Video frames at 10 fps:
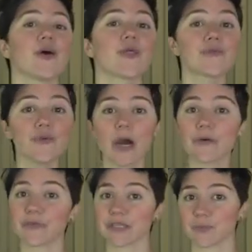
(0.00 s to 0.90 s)

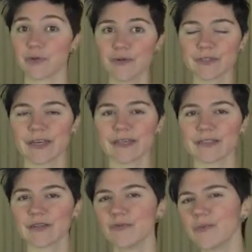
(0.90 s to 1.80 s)
Throughout this
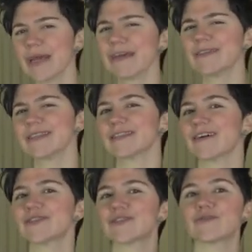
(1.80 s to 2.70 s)
process, we may even
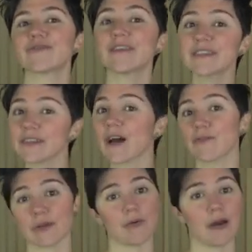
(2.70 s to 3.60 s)
decide to revisit our
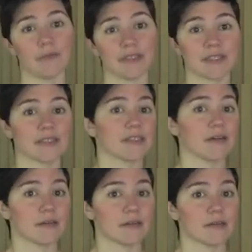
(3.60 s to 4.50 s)
requirements and
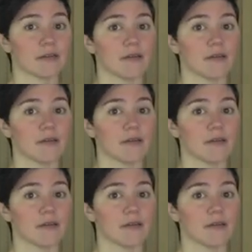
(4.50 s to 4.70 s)
design,